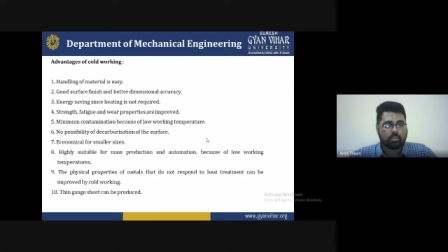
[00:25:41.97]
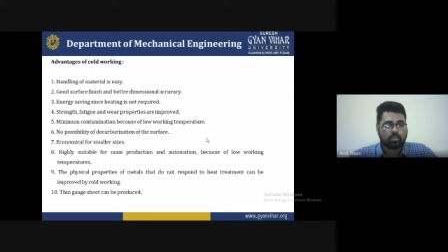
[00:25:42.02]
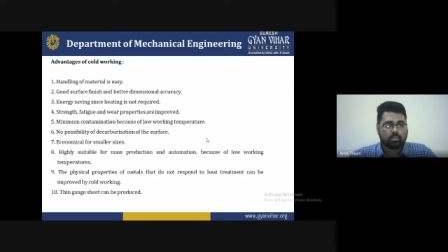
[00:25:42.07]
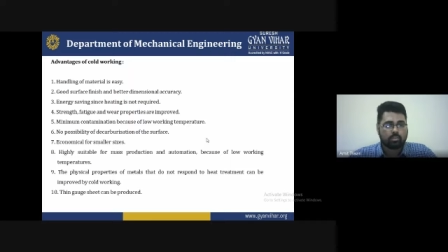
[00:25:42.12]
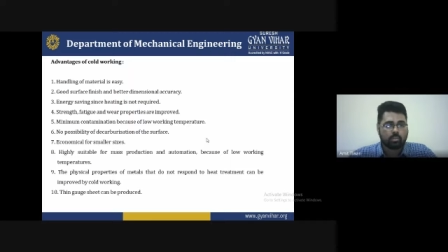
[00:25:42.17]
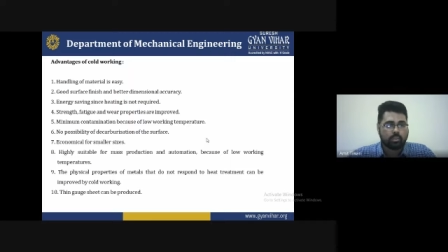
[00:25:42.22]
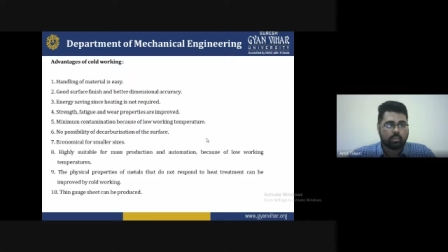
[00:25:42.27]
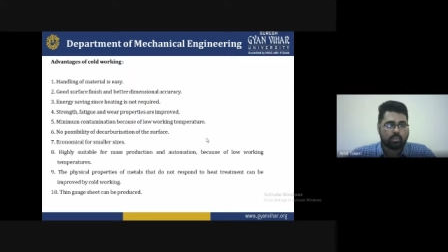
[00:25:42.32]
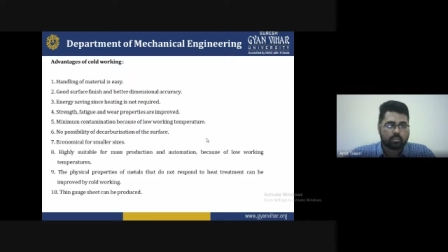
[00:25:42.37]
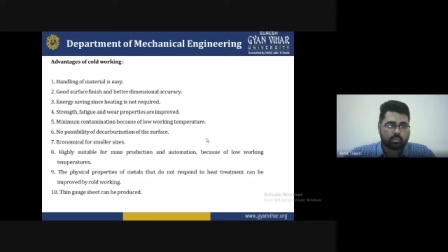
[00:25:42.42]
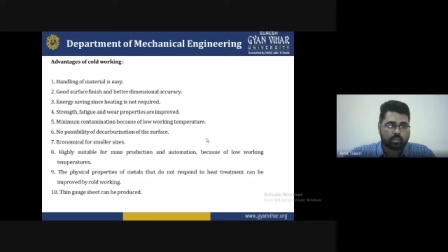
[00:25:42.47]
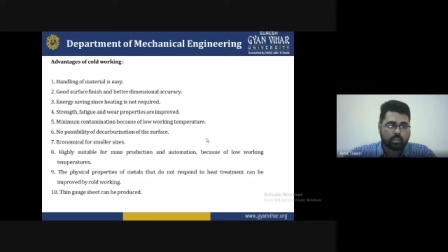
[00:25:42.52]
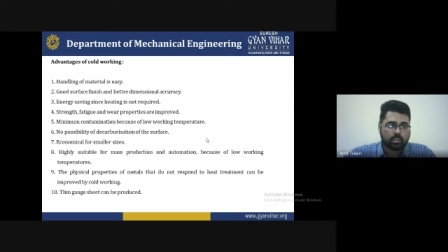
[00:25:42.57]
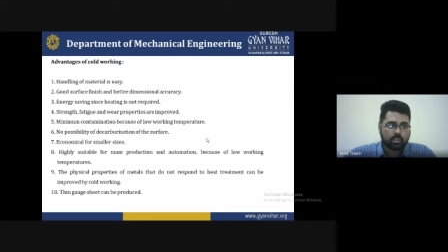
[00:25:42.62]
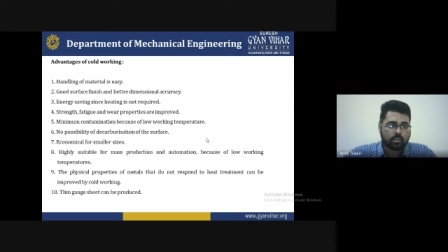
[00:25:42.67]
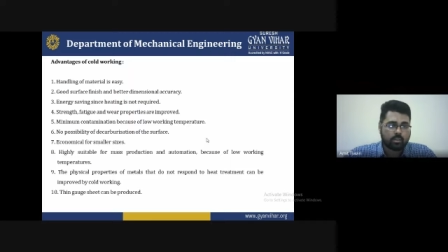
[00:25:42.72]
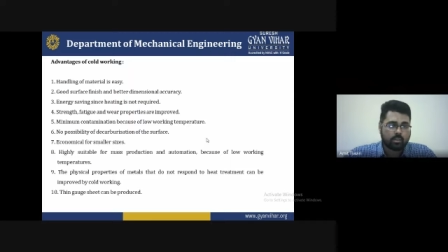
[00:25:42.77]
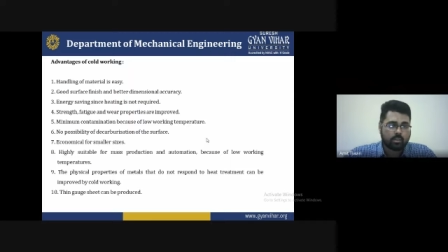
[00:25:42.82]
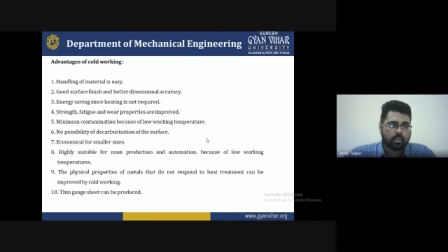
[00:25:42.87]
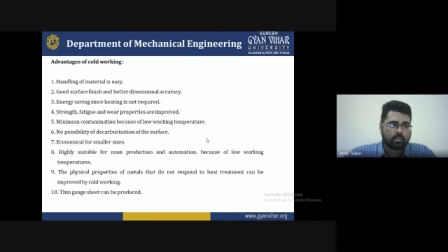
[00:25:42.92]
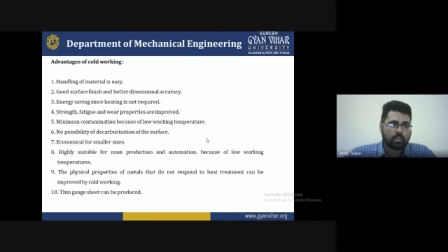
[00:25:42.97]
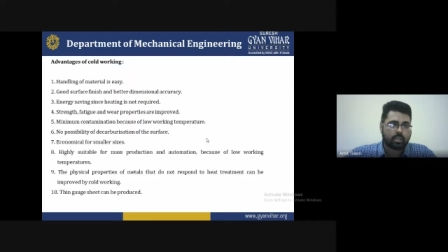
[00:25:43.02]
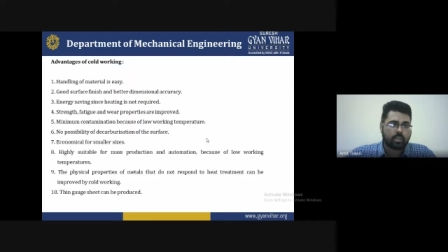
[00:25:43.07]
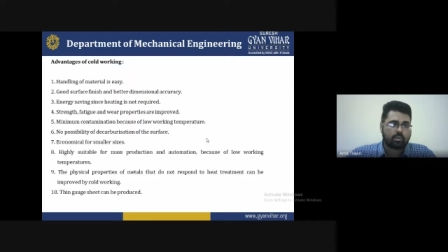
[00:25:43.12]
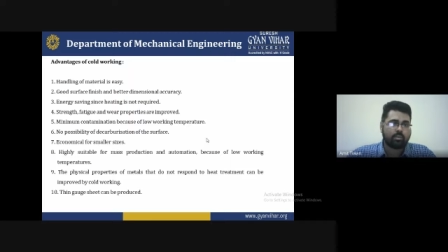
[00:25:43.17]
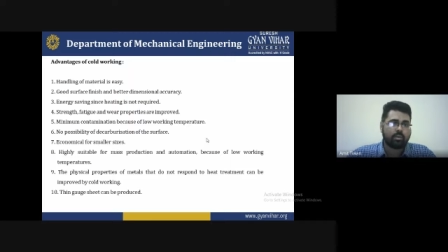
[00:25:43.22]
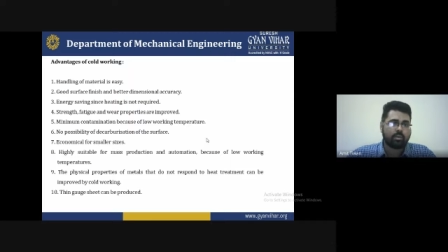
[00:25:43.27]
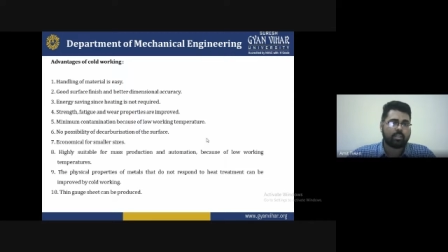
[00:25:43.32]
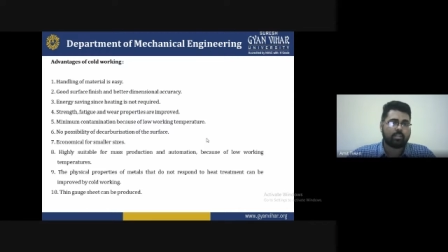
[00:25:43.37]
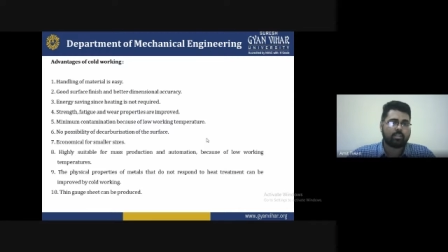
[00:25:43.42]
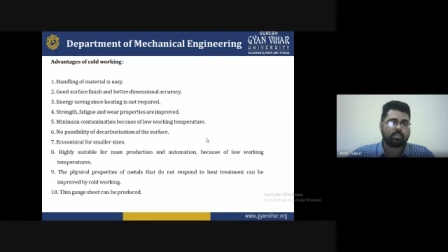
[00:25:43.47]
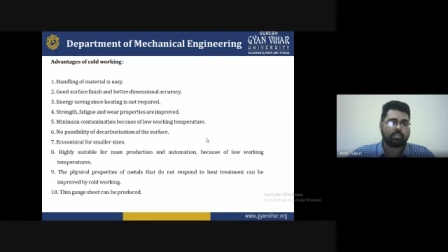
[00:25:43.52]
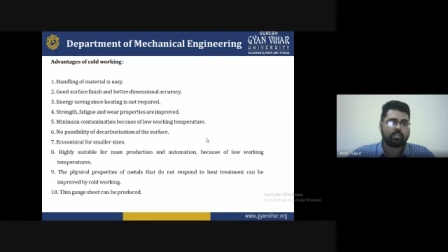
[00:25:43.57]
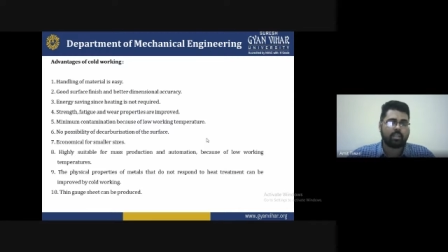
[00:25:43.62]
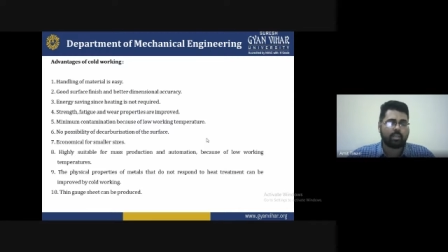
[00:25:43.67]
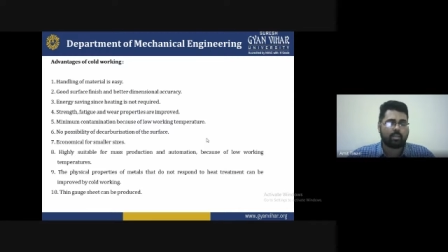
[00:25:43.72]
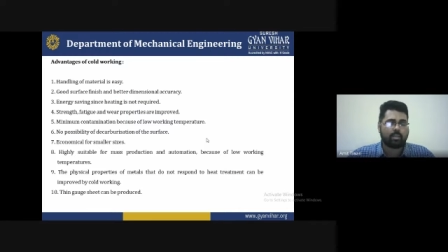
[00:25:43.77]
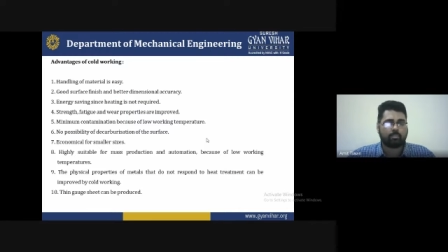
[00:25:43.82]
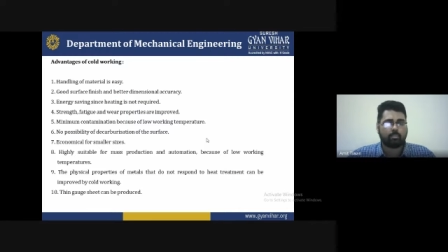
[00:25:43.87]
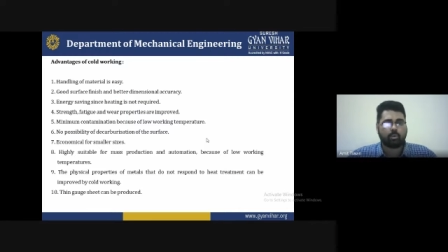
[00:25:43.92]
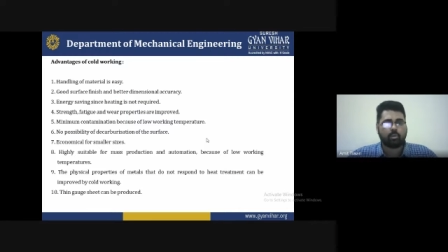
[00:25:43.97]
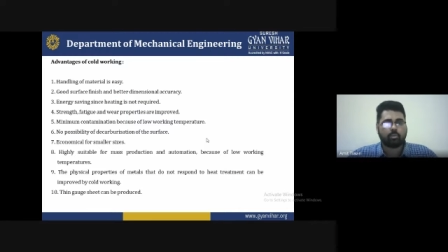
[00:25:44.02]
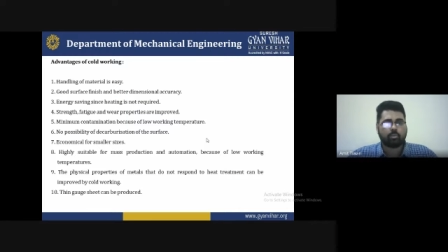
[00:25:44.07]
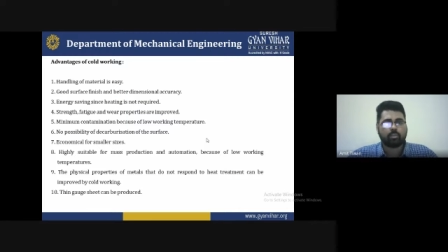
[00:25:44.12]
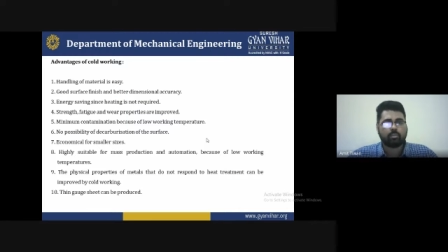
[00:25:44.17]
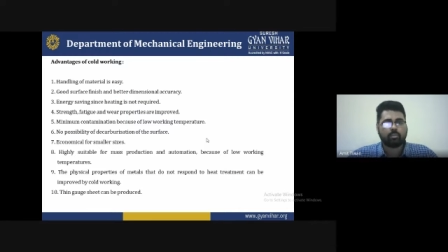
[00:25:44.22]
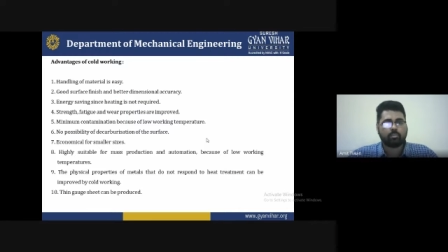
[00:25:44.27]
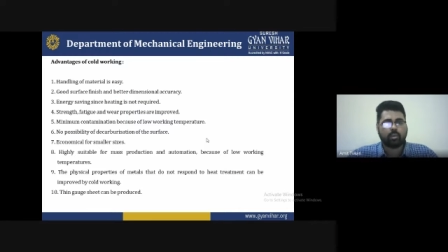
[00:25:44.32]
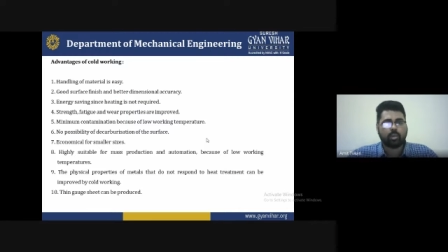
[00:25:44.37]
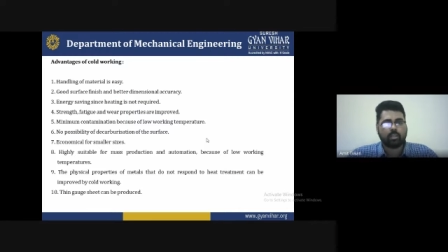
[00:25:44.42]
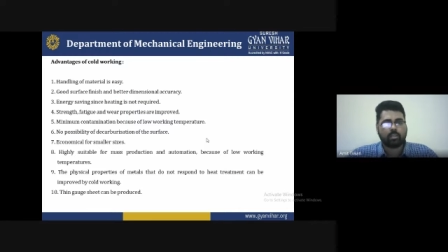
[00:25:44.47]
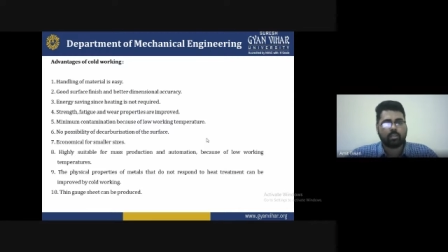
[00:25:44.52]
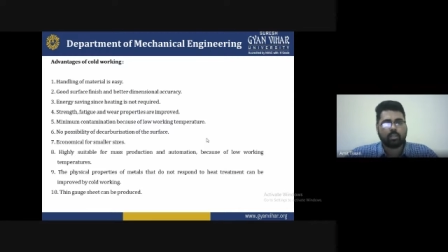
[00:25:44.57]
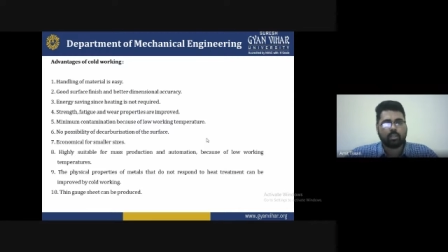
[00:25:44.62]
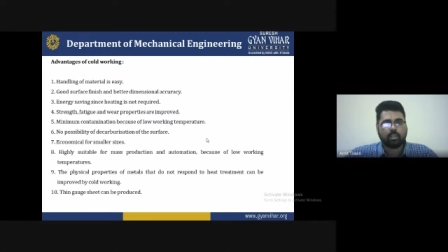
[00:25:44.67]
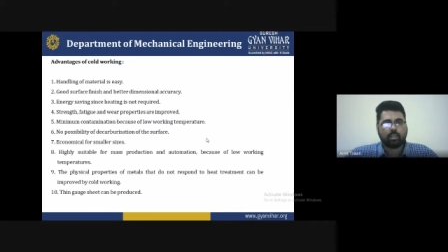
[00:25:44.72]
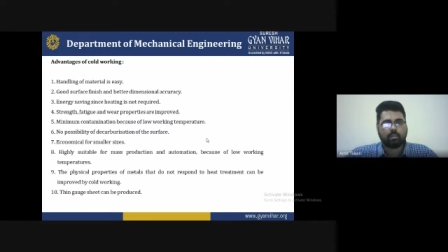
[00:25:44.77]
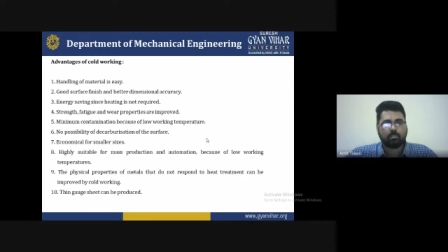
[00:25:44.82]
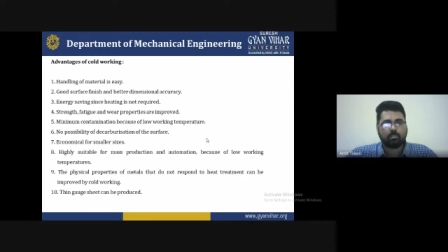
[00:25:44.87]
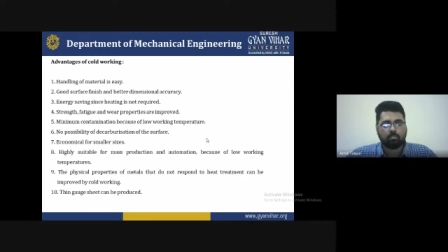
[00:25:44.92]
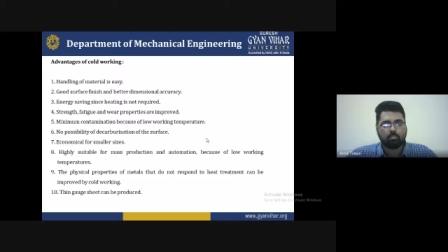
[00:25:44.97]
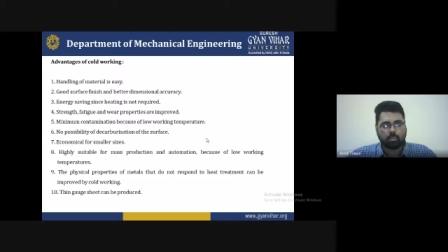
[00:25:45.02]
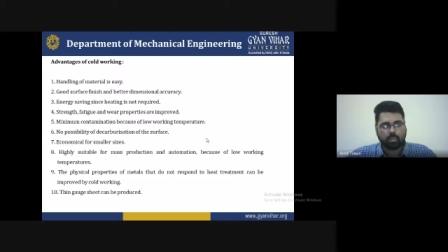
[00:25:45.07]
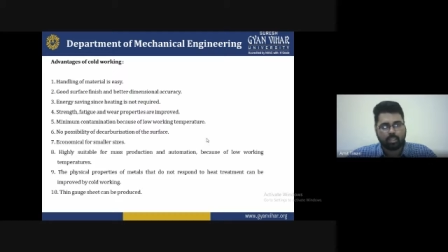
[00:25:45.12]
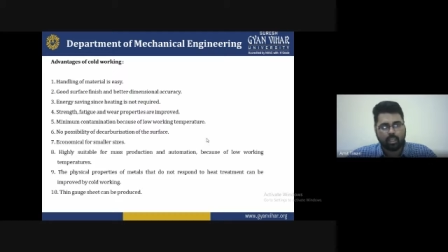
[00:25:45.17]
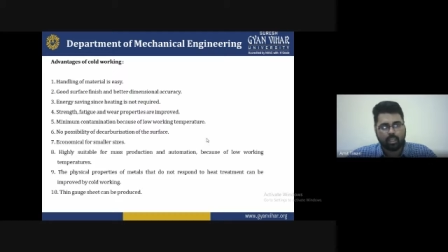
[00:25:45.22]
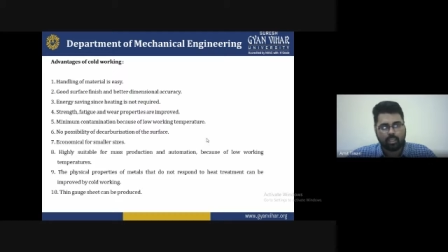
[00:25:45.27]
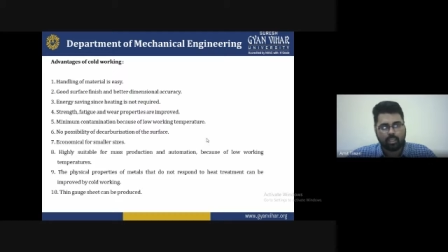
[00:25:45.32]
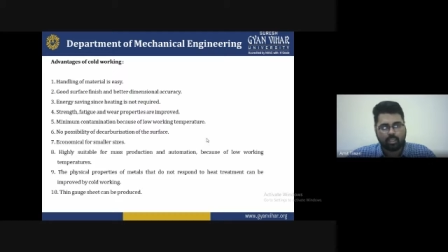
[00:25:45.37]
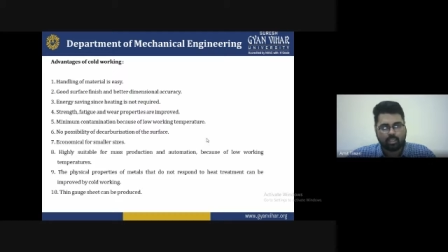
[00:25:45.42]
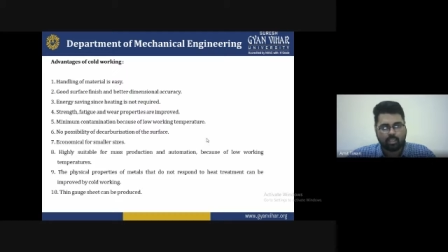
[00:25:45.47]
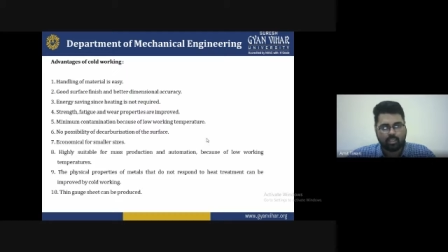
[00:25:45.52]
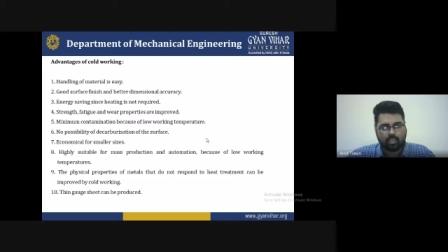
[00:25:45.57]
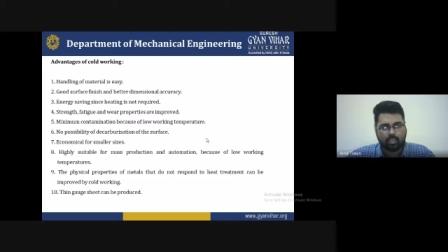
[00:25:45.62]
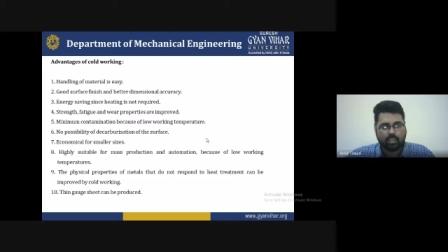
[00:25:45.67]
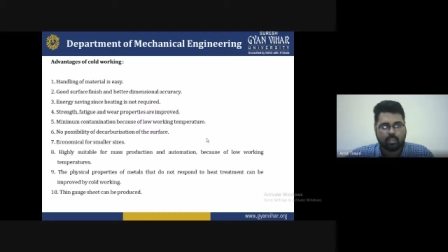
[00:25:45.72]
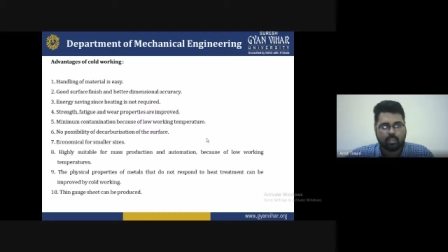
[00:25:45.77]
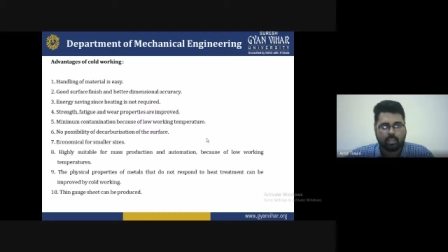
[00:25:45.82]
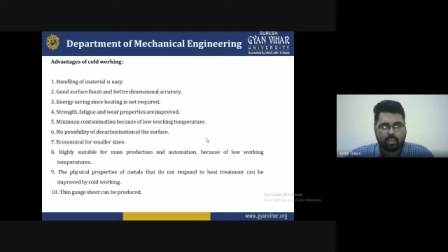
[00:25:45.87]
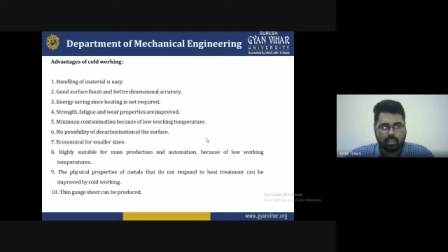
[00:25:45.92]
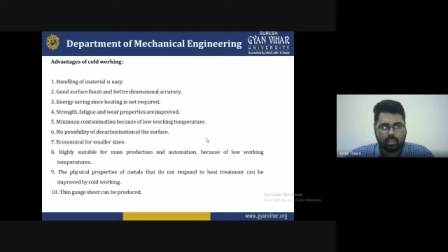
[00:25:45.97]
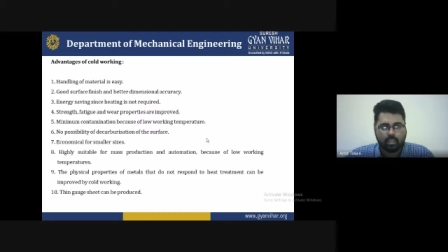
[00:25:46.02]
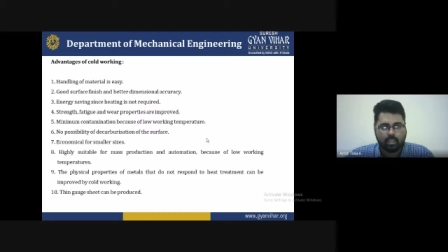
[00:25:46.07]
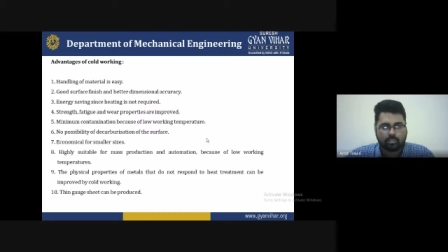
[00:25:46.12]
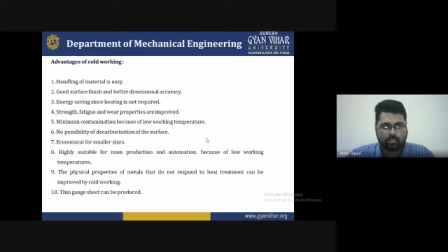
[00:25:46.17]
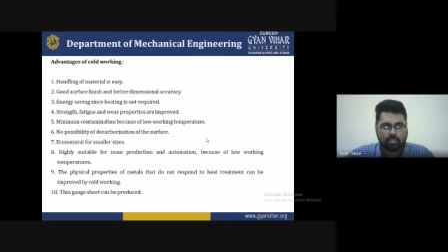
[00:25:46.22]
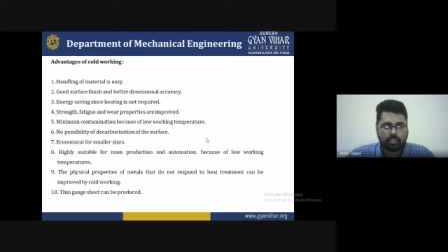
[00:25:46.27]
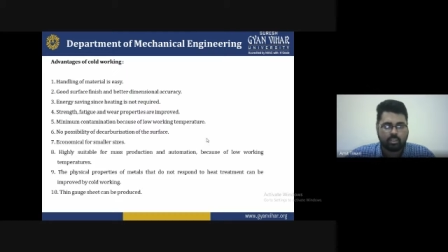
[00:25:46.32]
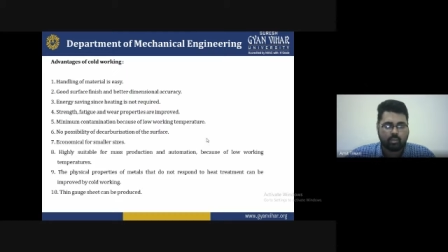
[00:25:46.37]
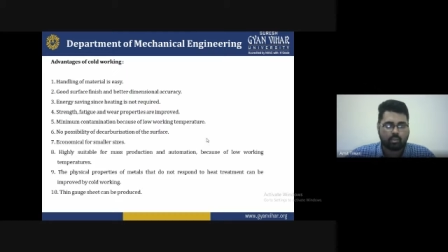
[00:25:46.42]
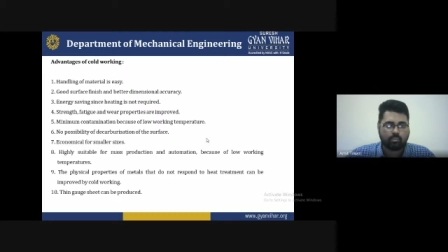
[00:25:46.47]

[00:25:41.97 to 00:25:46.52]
So these advantages are producing by the mechanical energy,